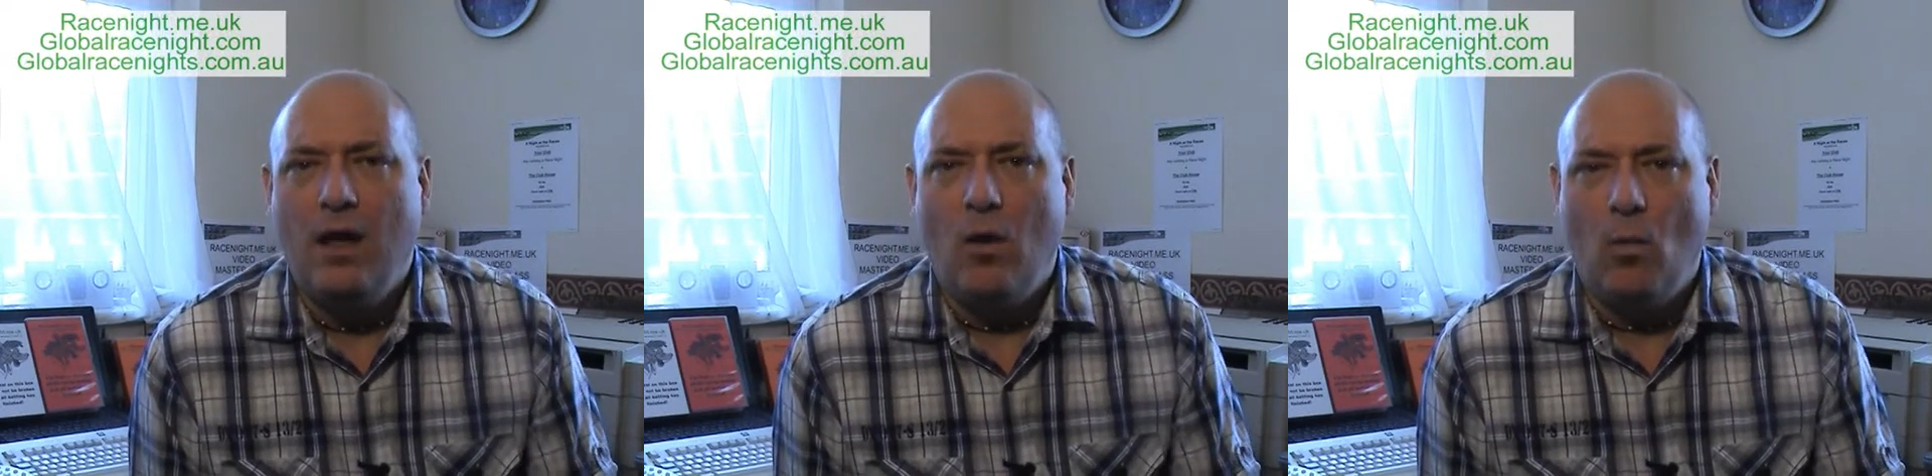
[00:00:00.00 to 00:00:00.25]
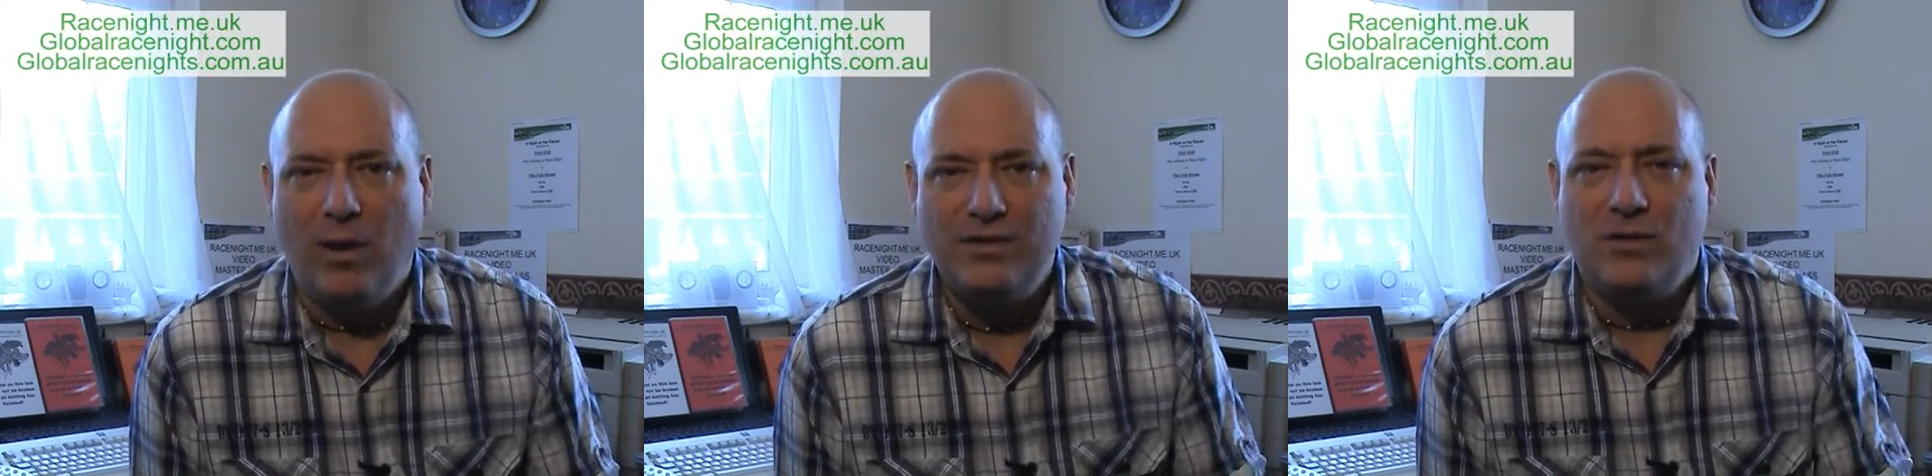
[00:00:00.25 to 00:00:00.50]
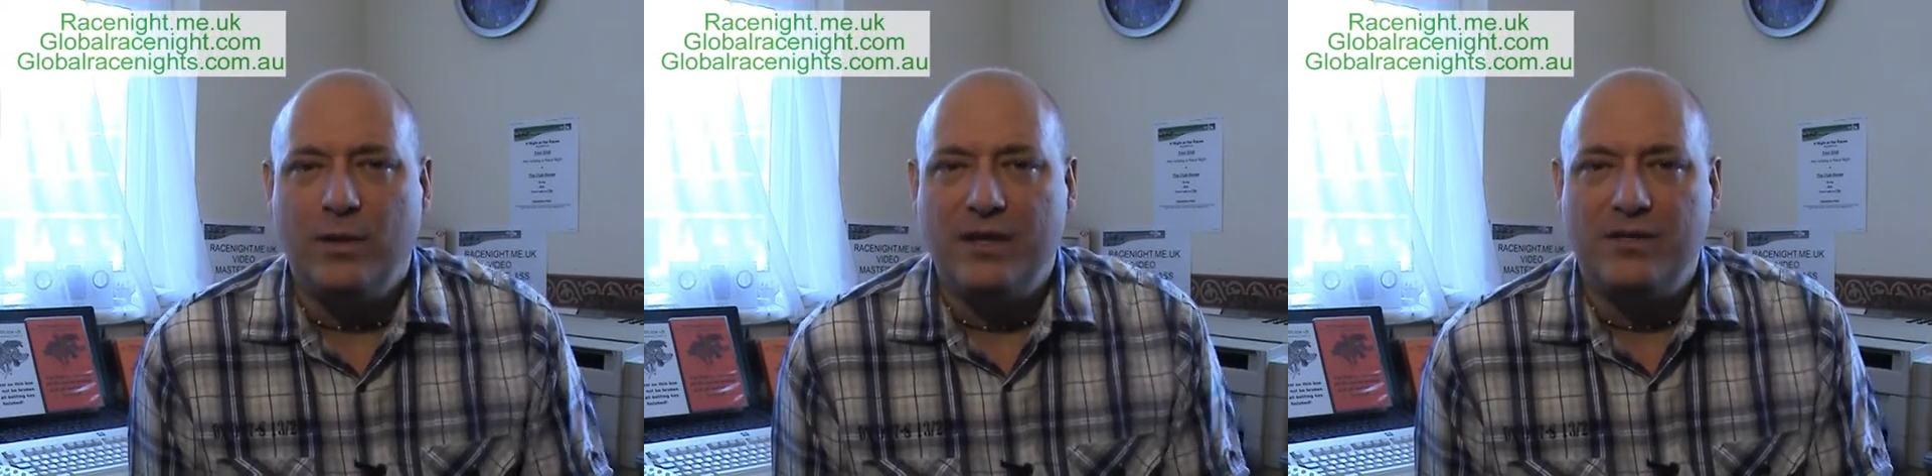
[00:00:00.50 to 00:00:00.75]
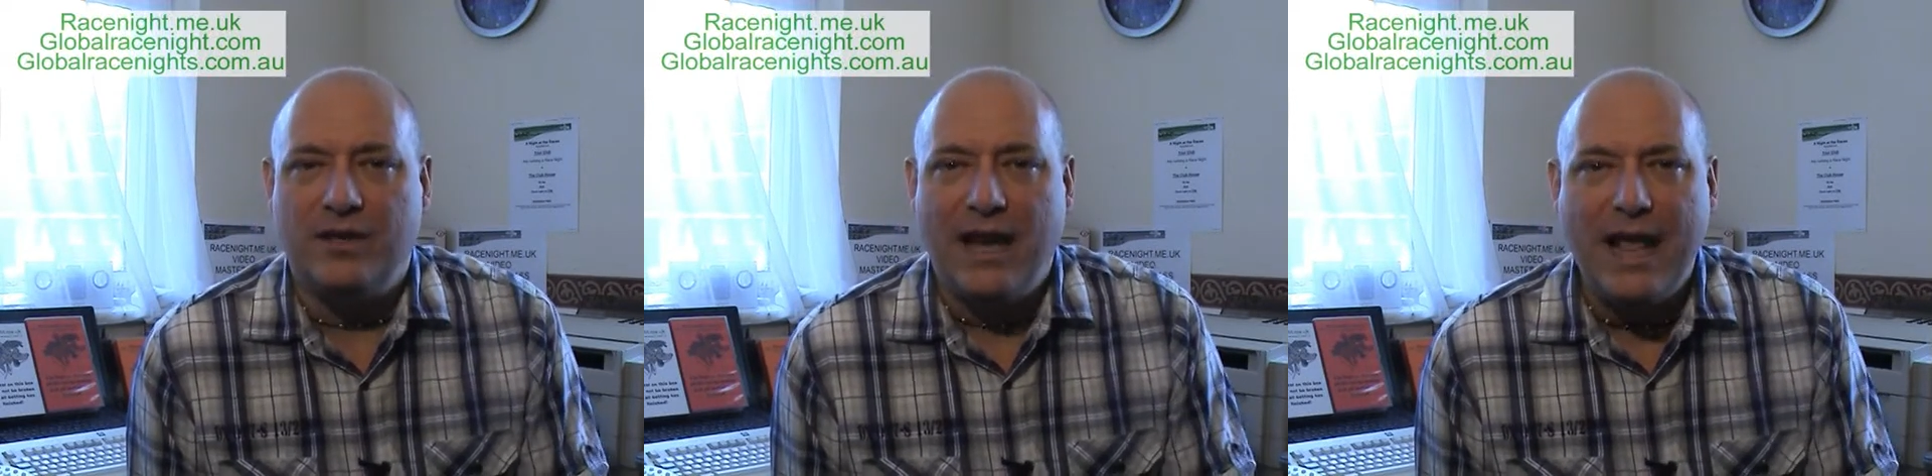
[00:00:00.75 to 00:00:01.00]
Once the
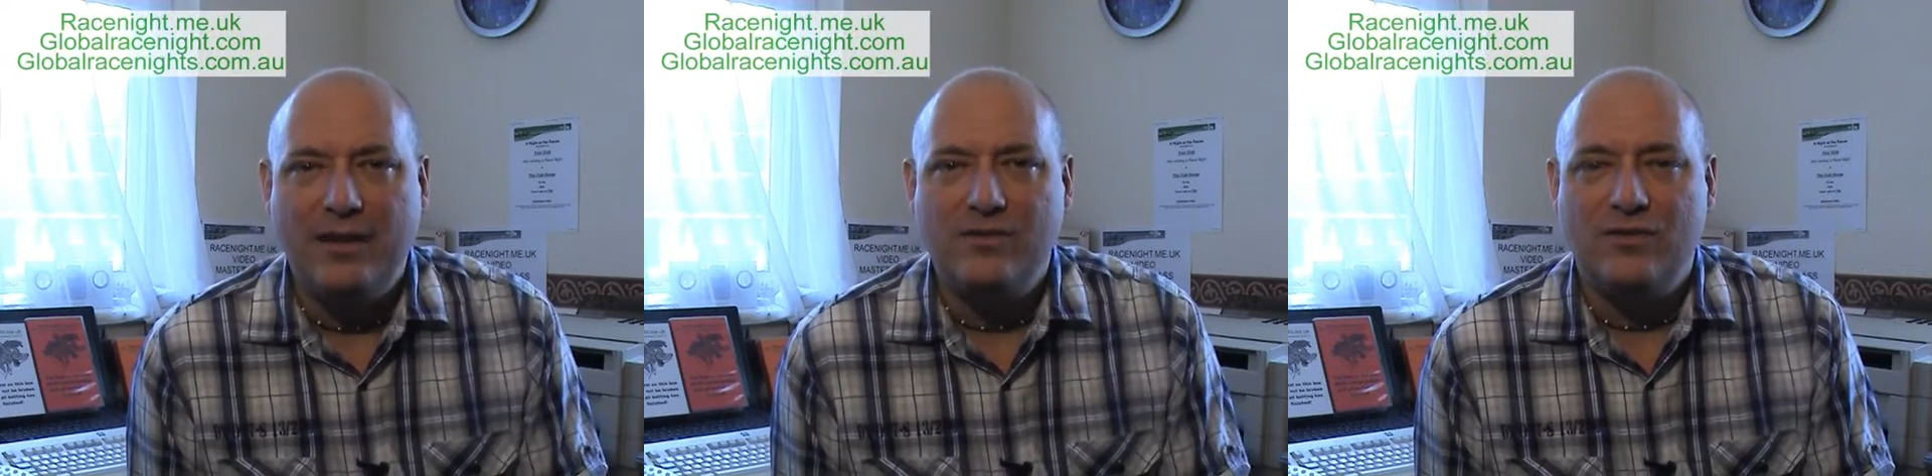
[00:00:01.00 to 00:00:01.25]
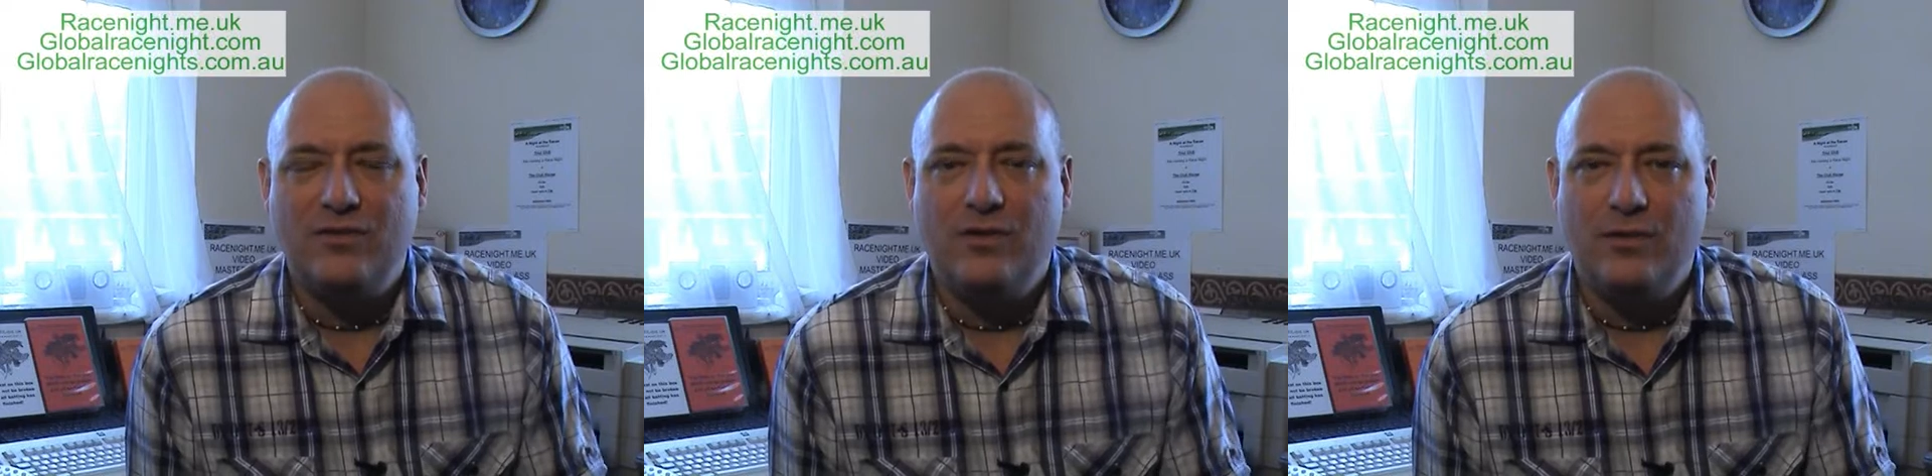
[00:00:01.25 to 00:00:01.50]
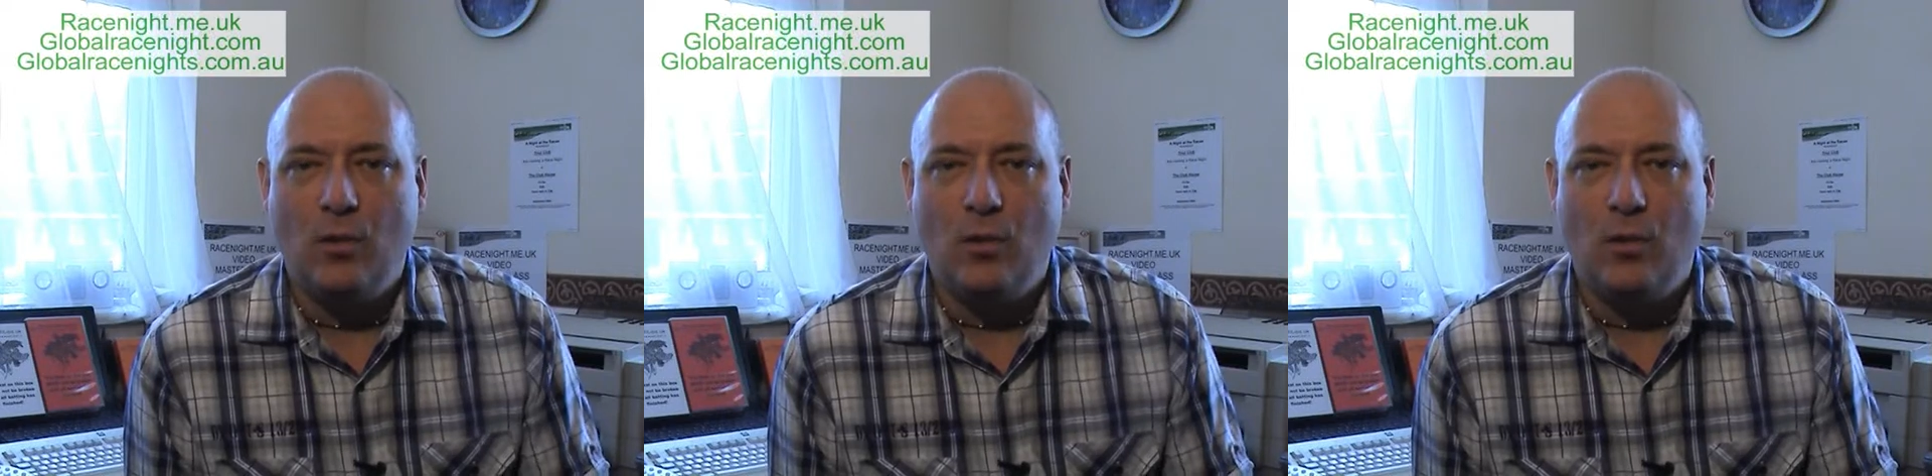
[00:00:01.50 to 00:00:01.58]
winner's announced,